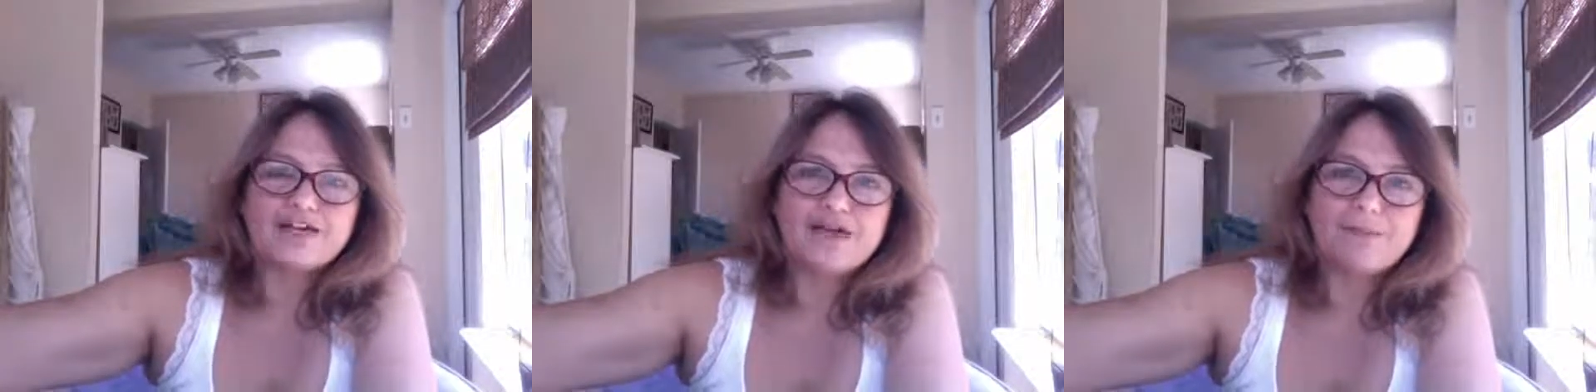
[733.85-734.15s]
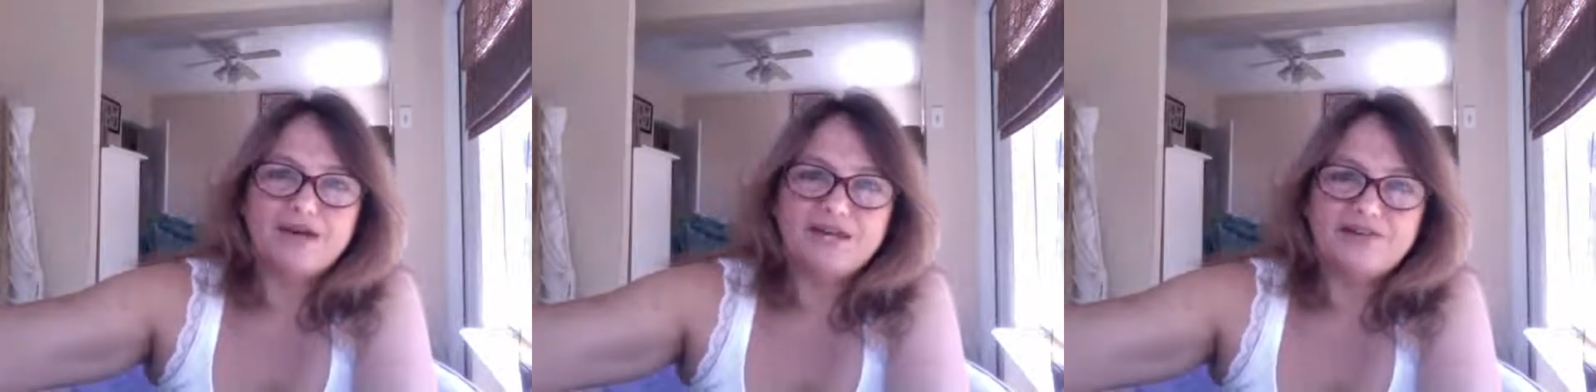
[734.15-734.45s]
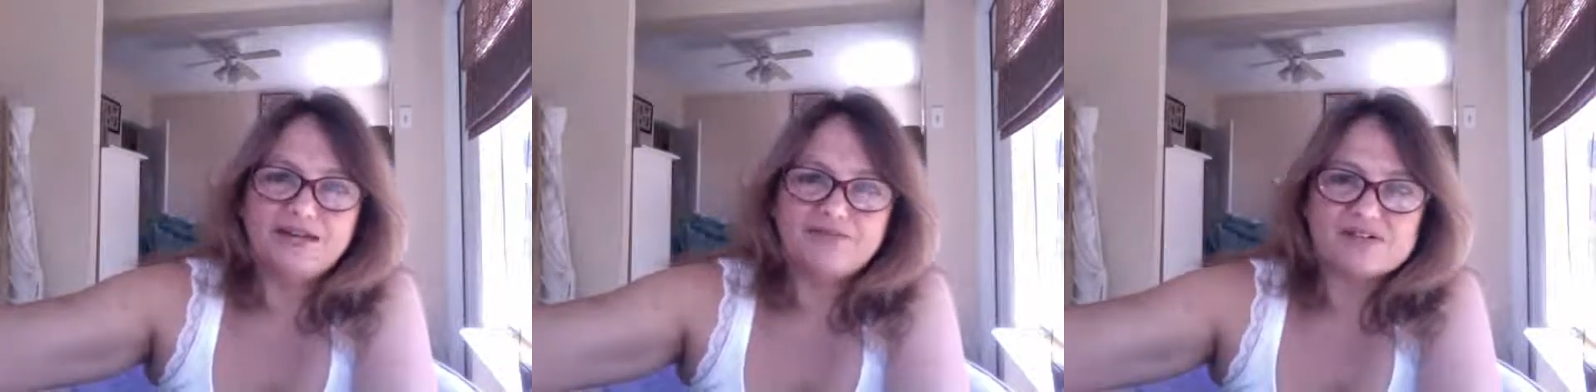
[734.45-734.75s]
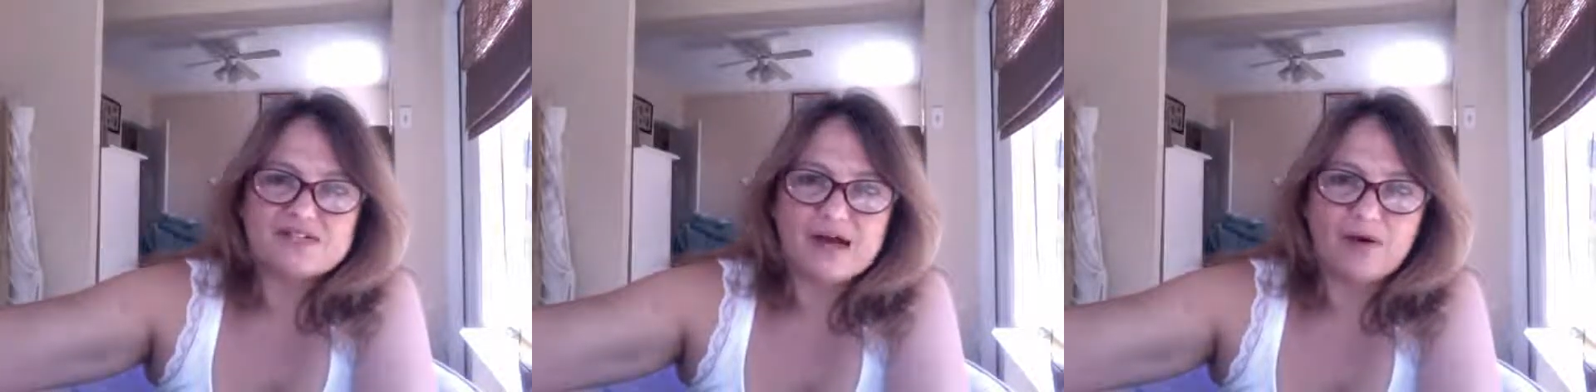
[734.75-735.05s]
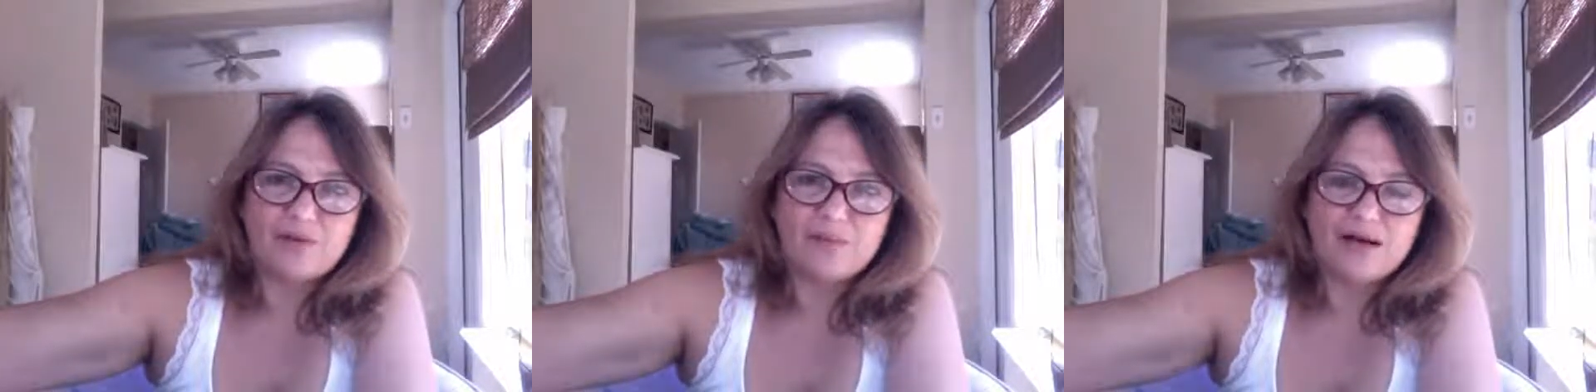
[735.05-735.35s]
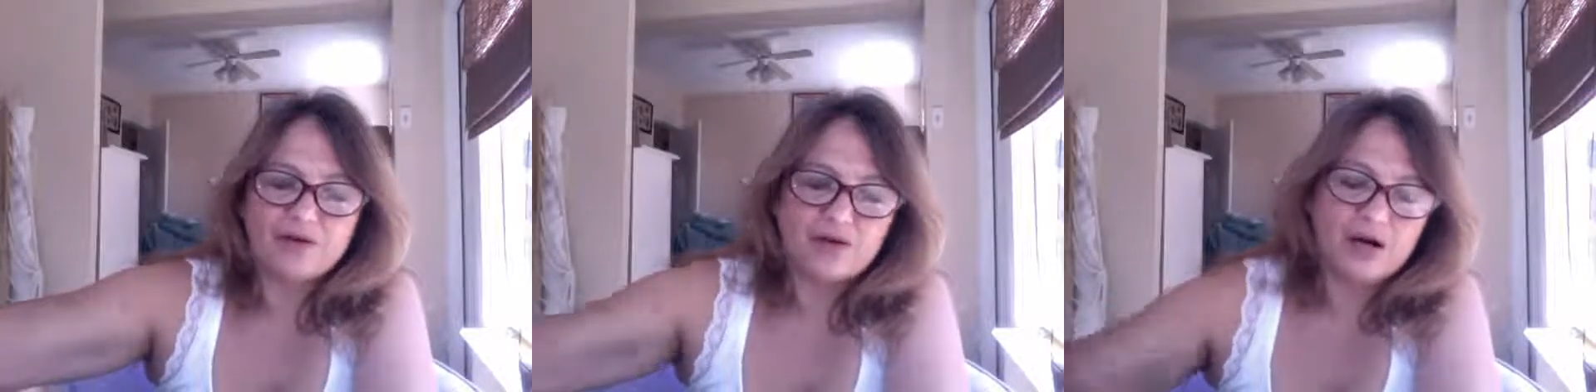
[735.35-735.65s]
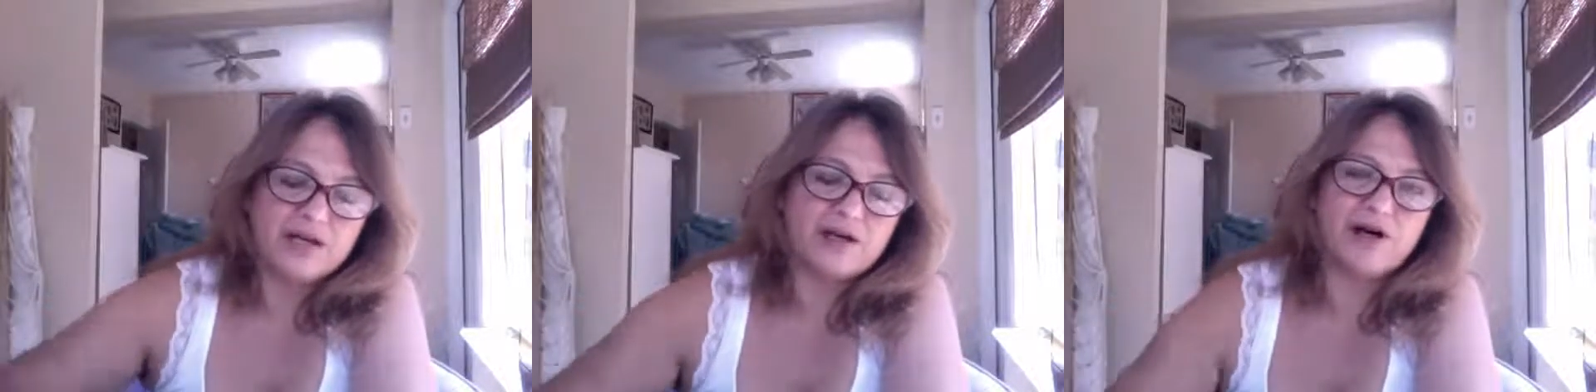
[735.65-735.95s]
that Betty Davis album
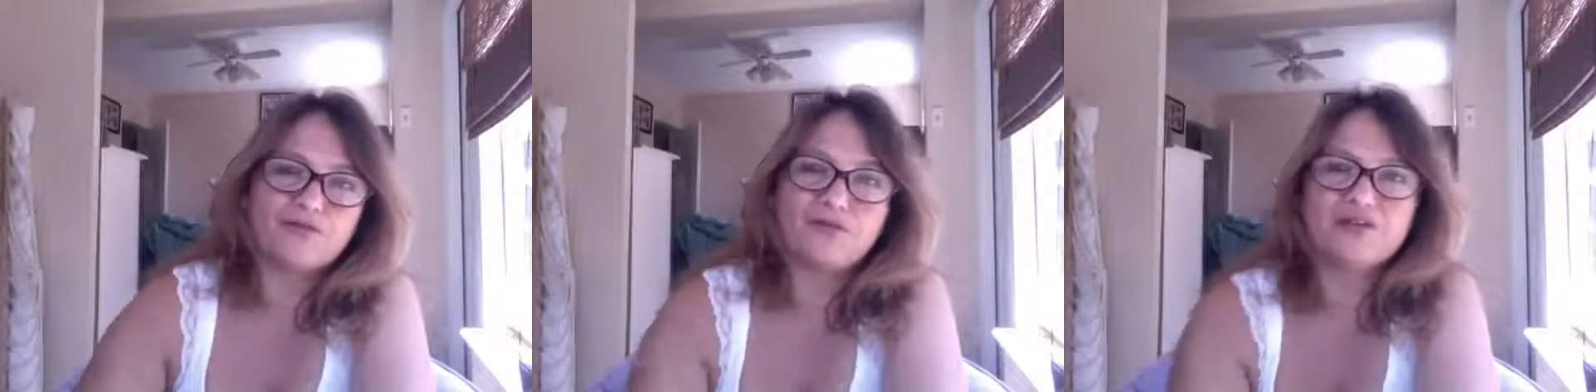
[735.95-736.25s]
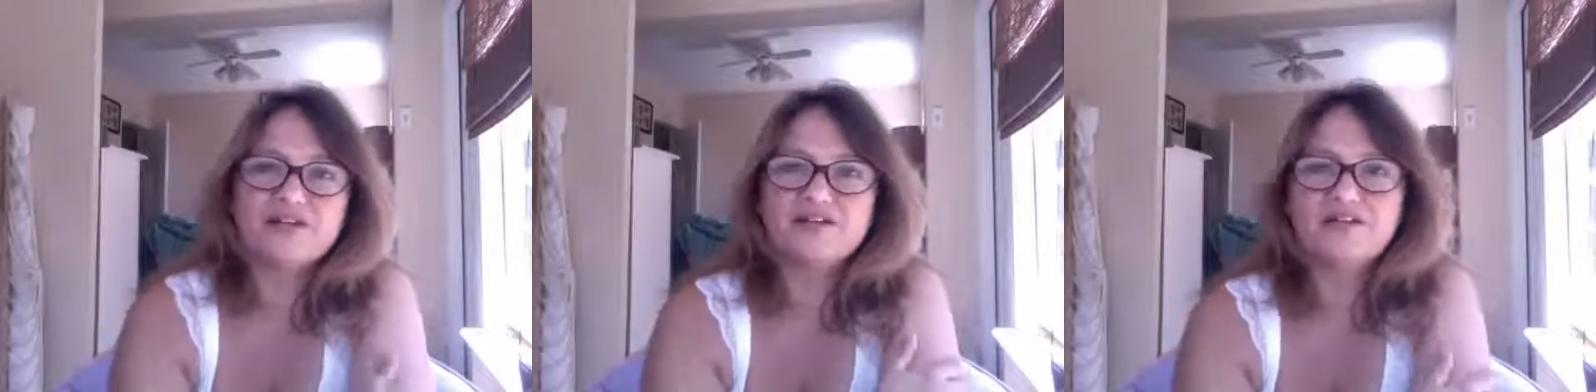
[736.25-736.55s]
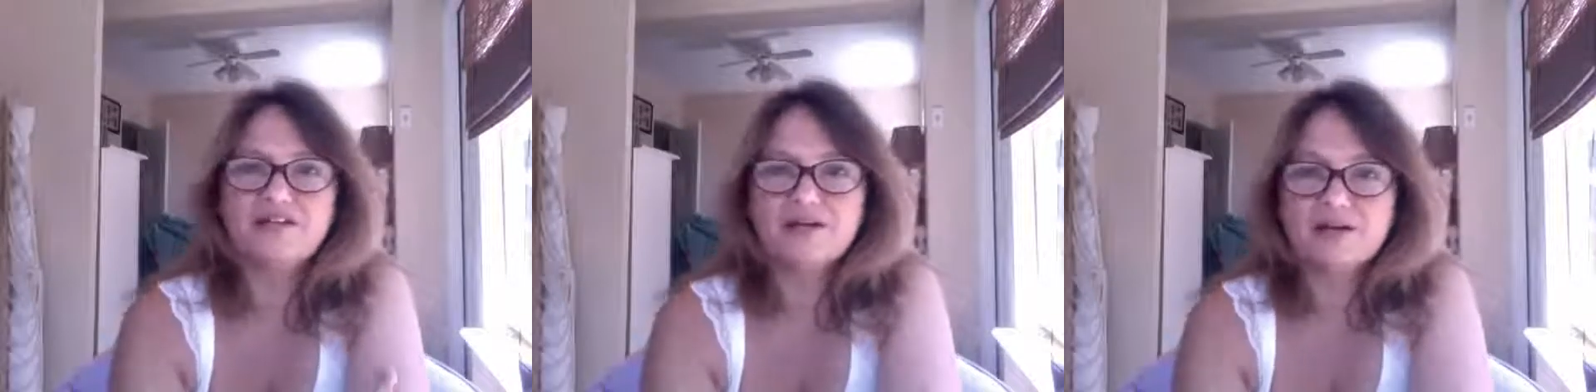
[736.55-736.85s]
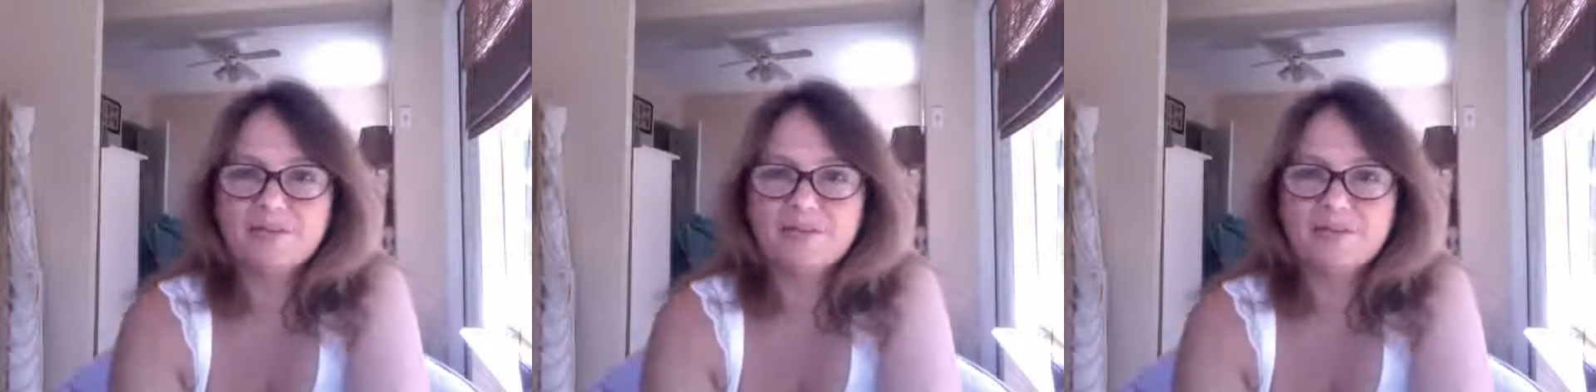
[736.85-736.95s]
I covered in the